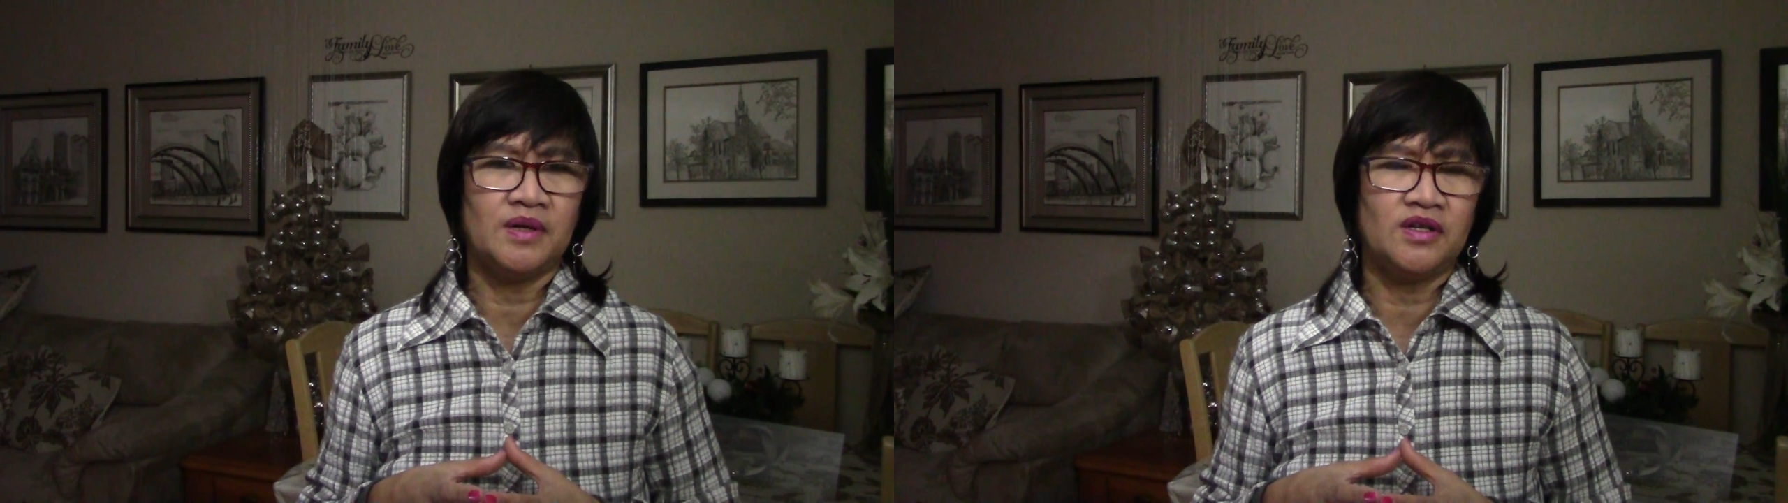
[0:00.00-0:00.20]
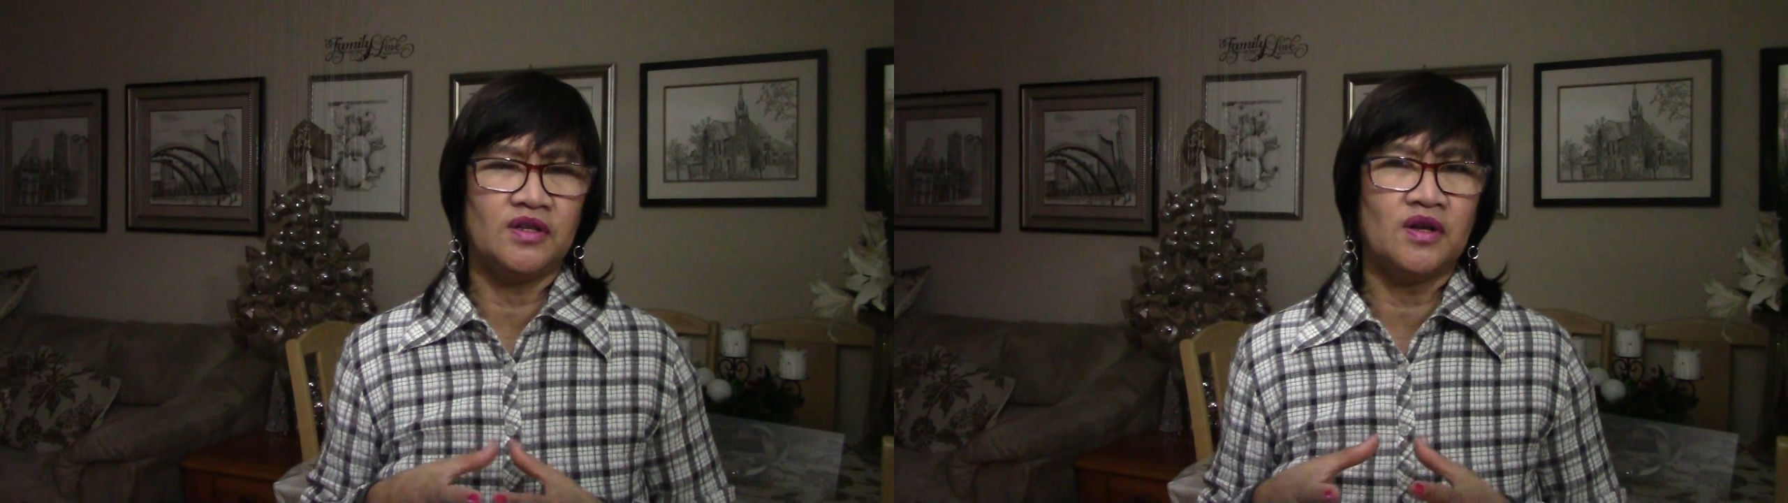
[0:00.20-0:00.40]

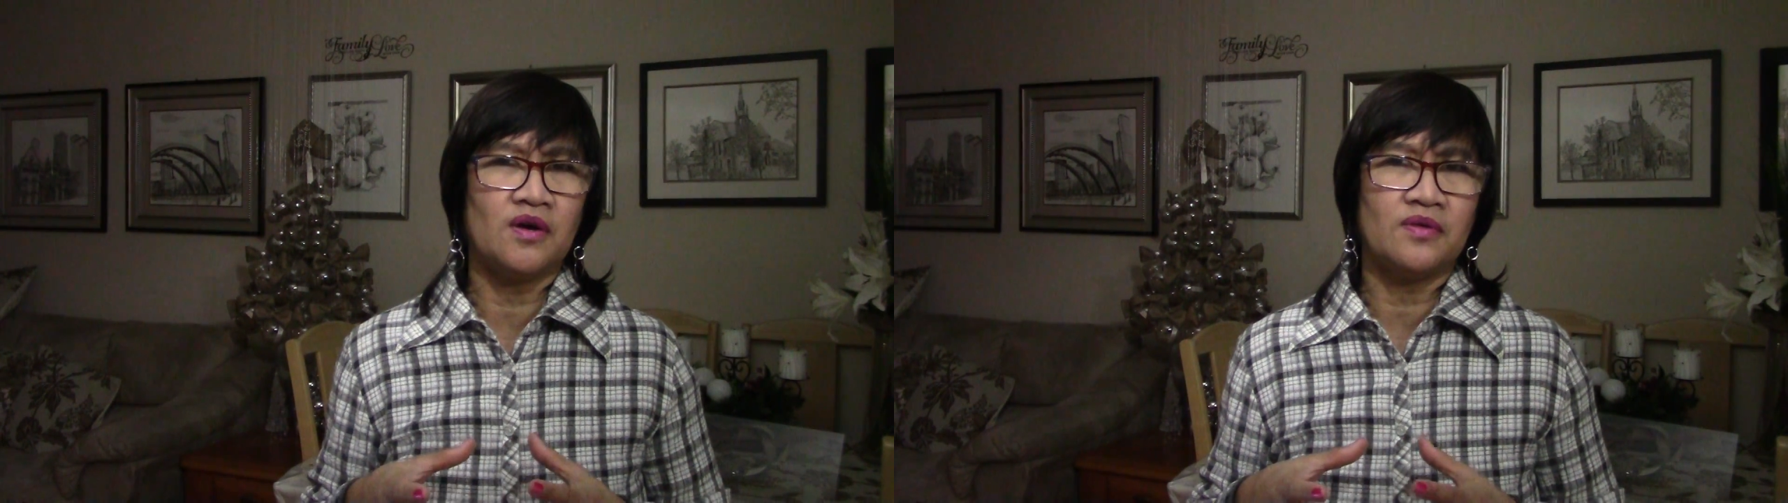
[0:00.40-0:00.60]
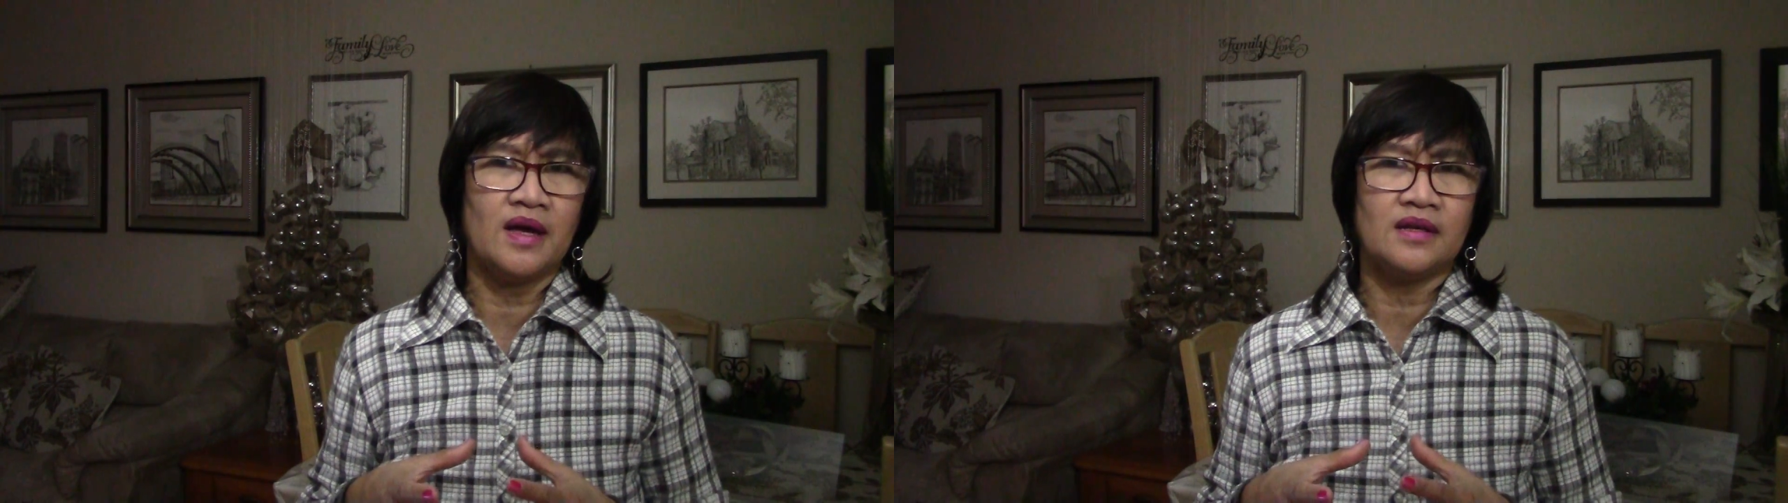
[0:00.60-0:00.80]
but you
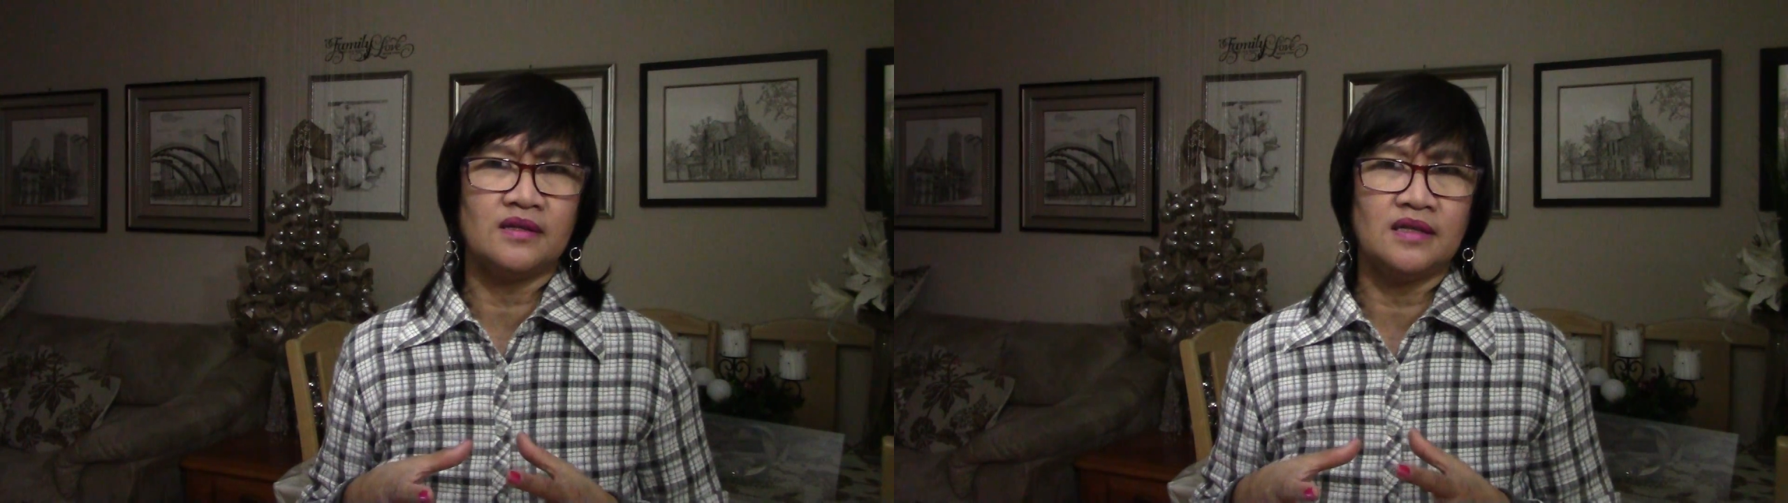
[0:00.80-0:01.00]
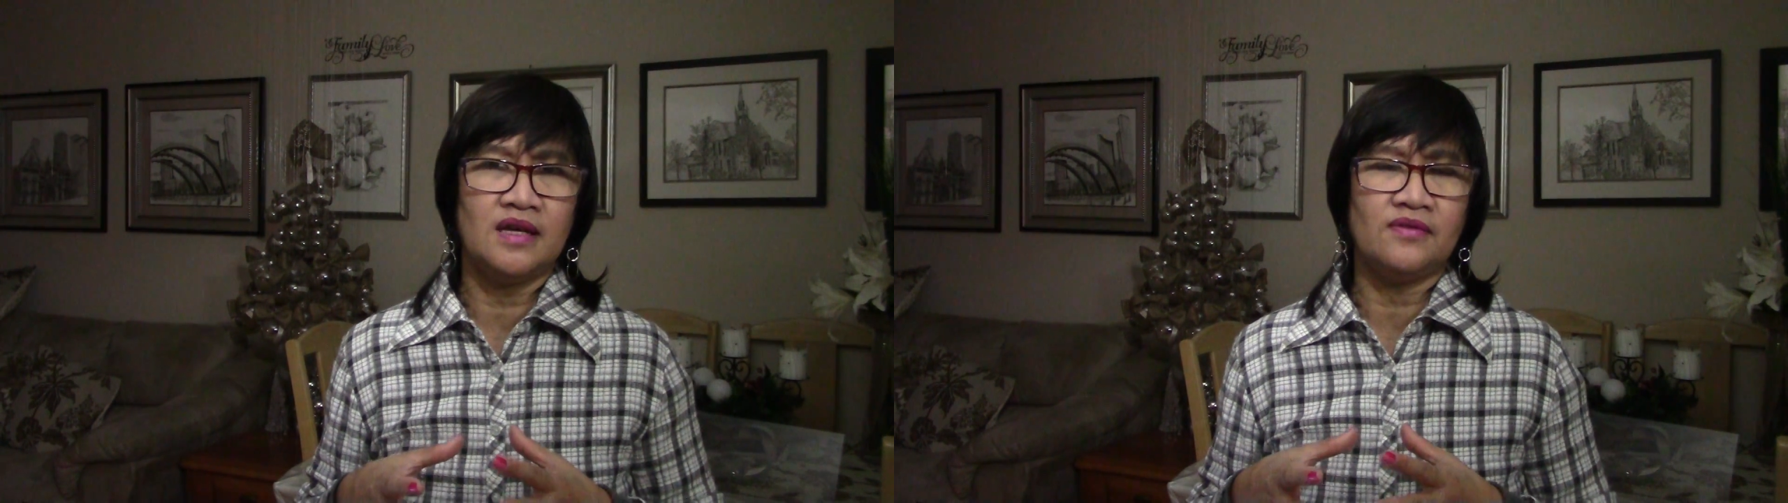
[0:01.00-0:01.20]
know that
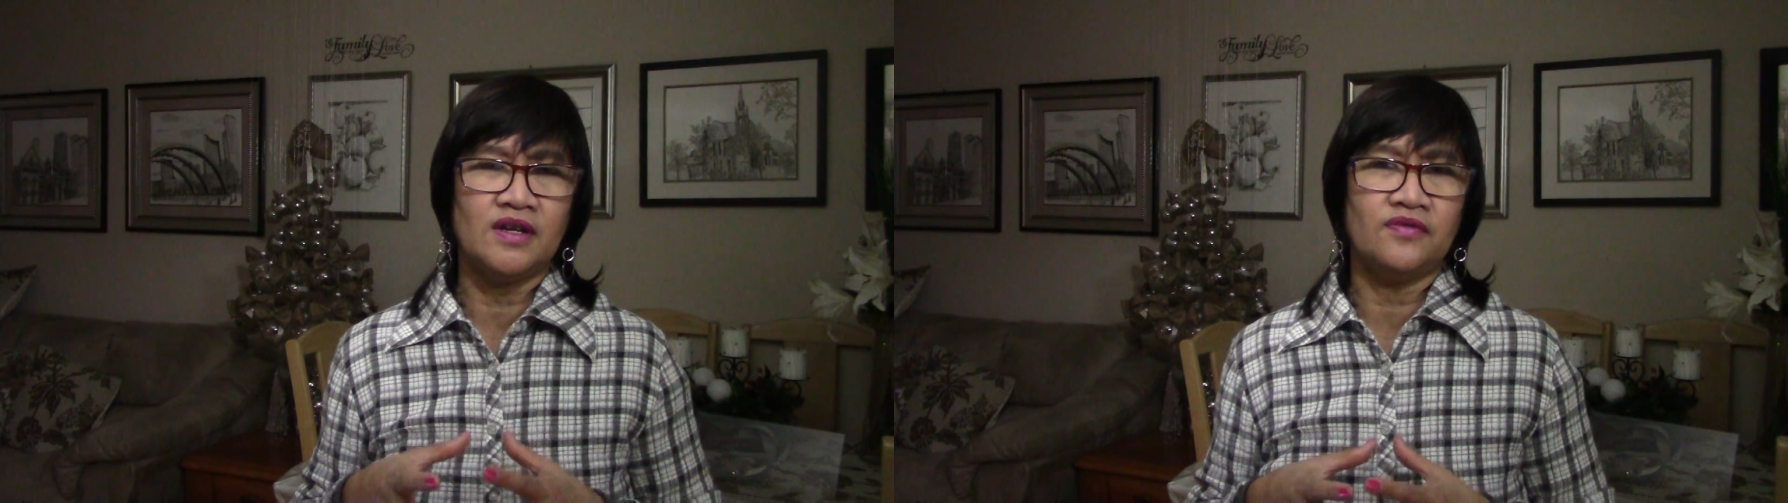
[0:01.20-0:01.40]
even